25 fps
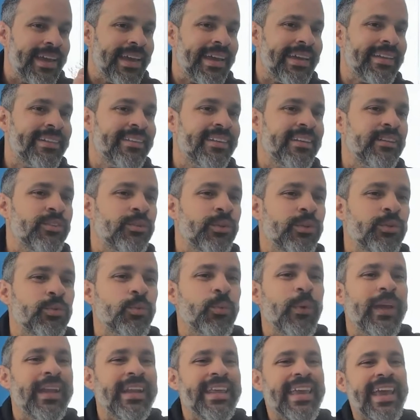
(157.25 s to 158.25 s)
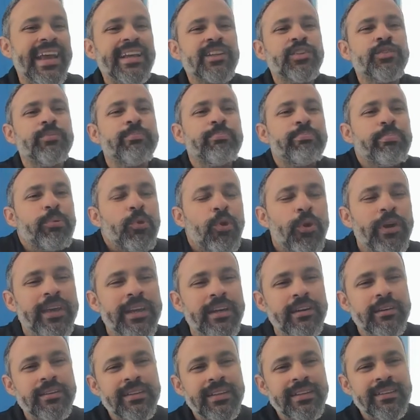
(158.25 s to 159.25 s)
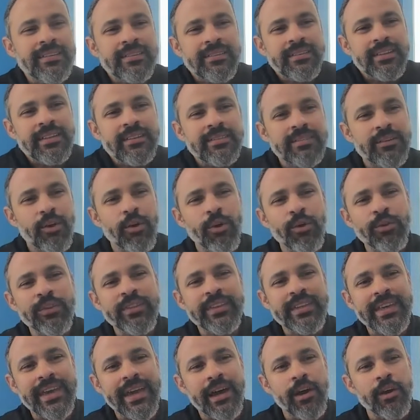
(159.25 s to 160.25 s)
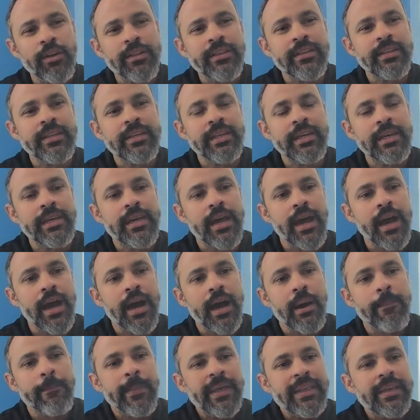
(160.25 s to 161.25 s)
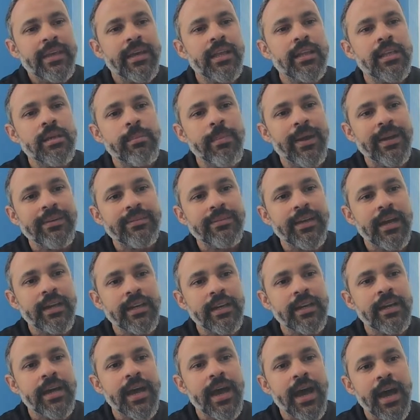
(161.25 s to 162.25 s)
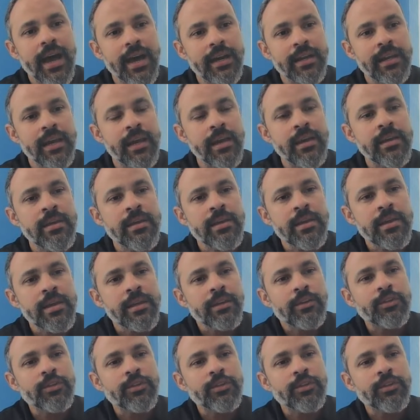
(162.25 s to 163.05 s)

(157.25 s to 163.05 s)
And this is really exploited this on the medical device arena area,